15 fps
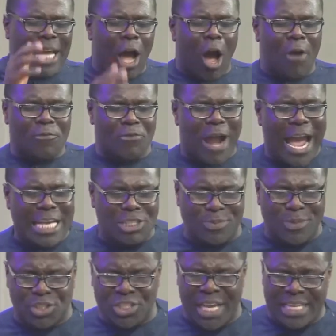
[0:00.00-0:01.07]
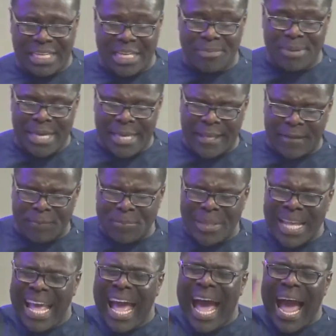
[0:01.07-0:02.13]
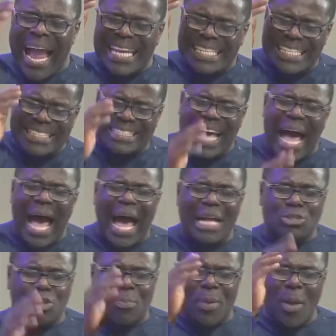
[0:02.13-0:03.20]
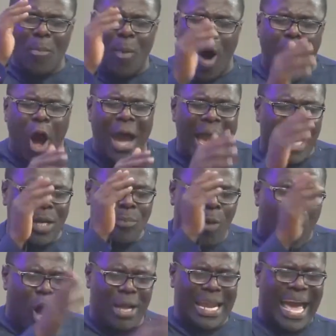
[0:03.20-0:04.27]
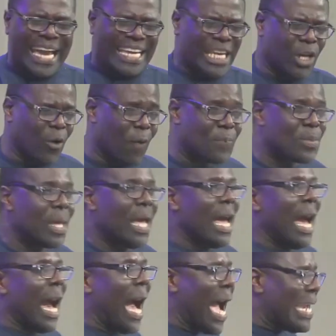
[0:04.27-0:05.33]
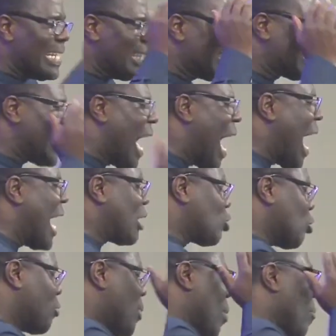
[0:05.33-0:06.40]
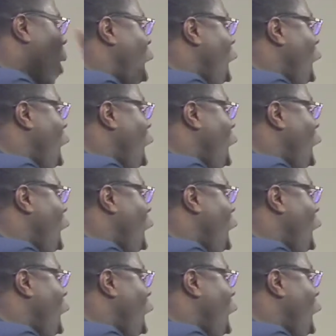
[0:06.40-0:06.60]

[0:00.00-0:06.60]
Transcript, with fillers: character of Christ be seen in me. I desire to be more and more like you. I desire to